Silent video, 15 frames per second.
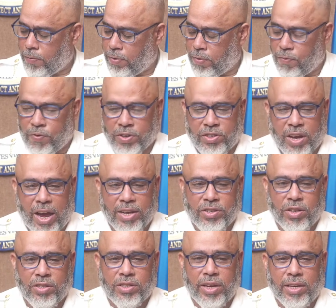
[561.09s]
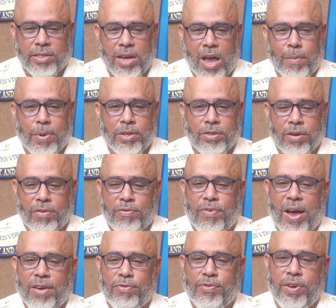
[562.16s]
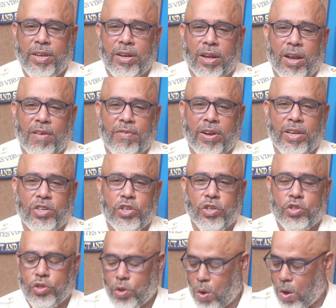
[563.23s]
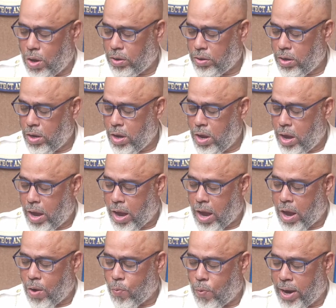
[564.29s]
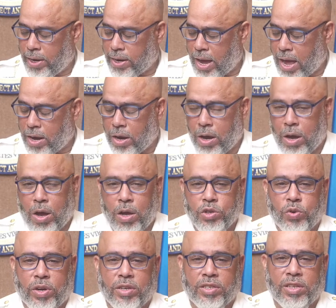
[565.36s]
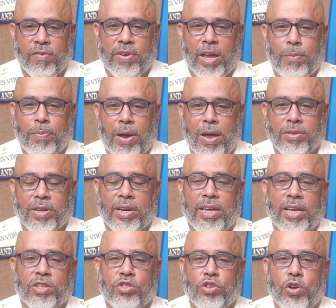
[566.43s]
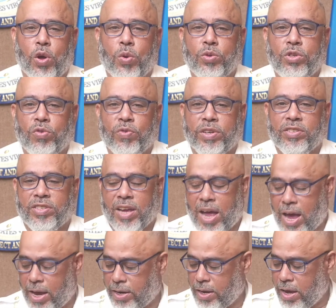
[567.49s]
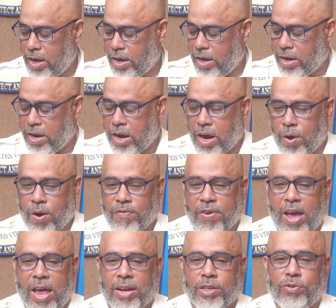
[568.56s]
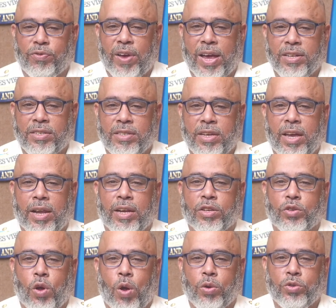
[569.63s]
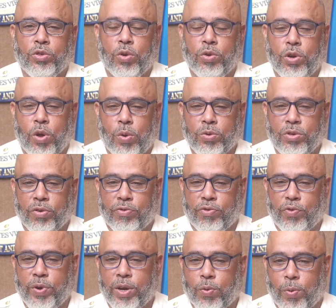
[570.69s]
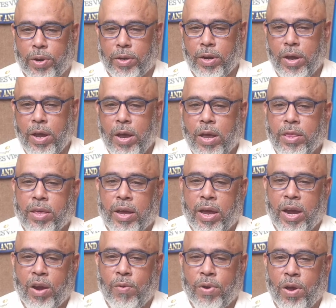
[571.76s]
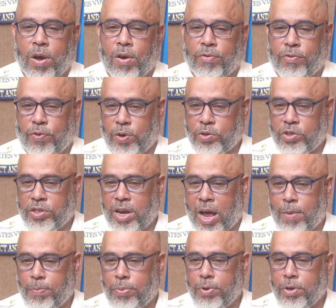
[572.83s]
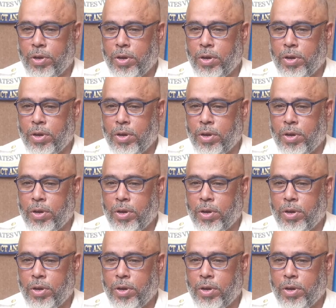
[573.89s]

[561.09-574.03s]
resides on St. Thomas, 5 feet 11 inches tall, weight at 178 pounds, and he is known to reside in the area of Annis Fancy, and he is also known to frequent the area of First Stop